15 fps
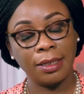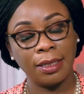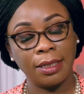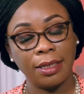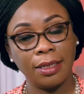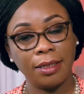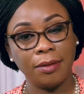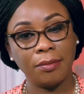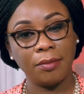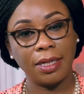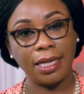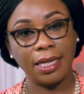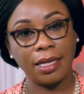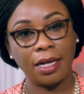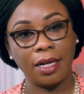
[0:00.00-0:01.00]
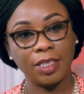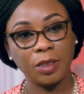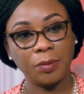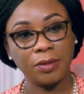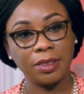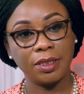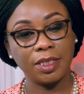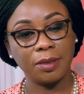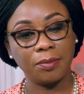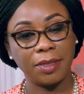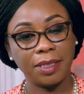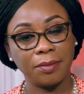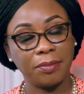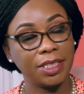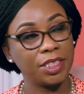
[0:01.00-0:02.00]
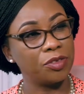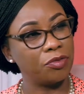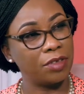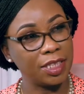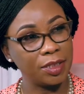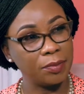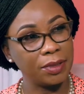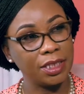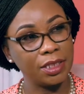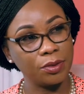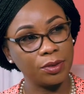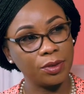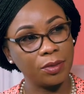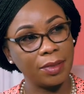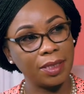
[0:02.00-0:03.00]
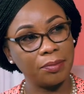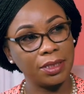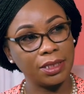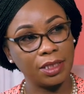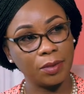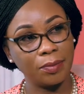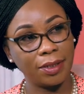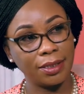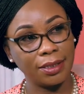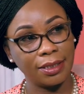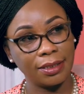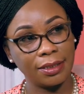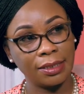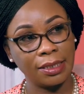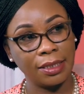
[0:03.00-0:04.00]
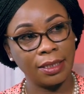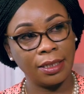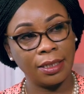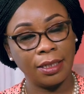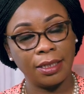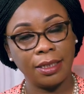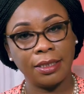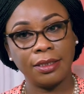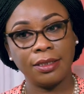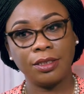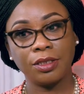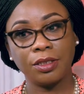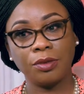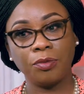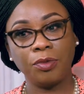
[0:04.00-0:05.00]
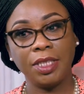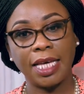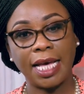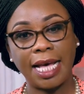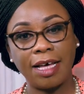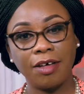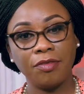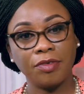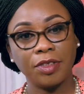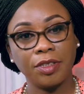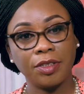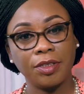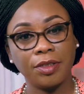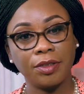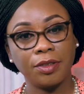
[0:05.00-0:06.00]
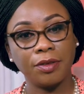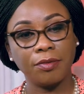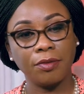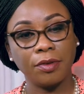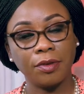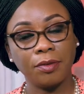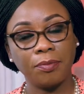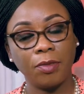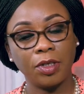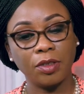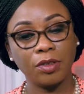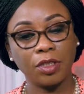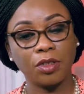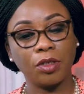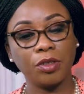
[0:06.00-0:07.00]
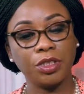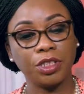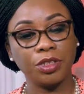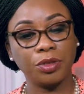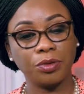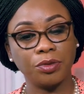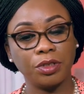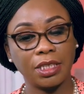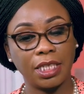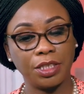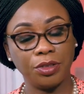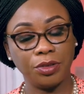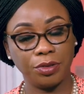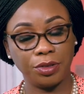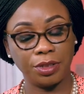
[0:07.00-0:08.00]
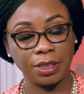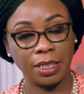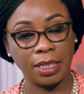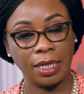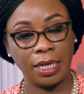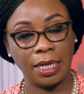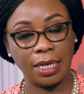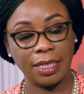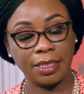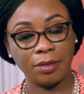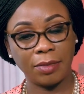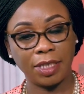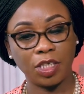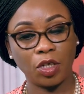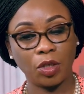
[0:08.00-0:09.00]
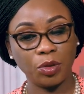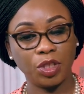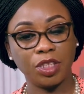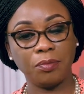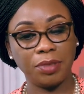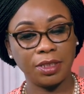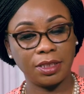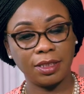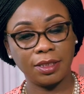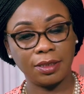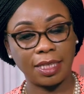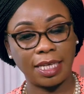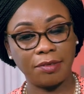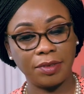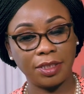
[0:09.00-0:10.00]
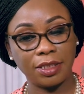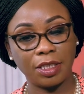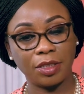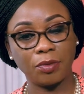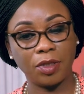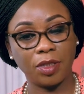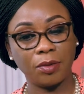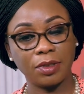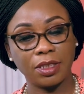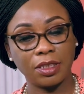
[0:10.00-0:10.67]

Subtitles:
My husband is my best friend, but he's also my business partner. And we have one of the coaching tools I use, and my coaching business, having done well,